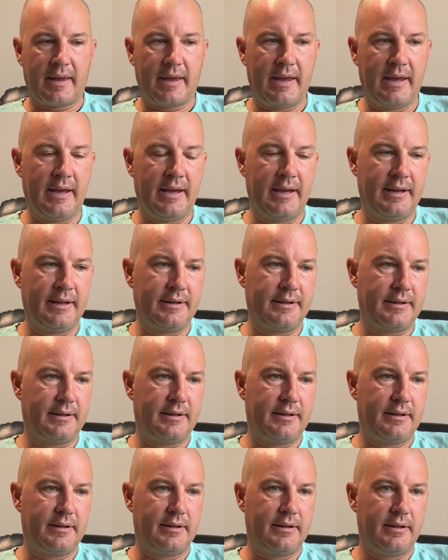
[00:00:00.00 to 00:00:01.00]
And
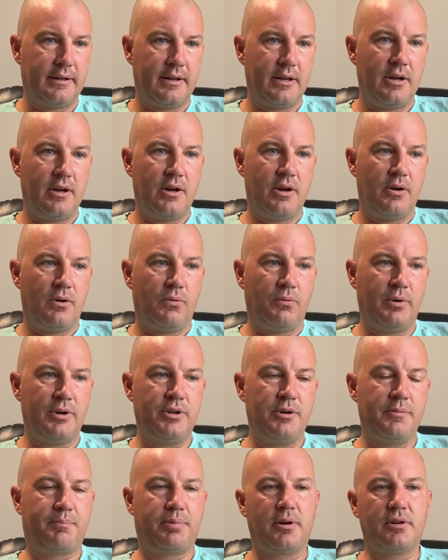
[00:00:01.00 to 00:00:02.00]
when
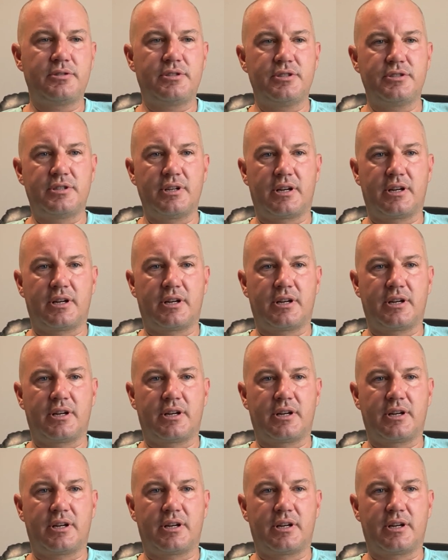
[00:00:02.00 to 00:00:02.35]
you purchase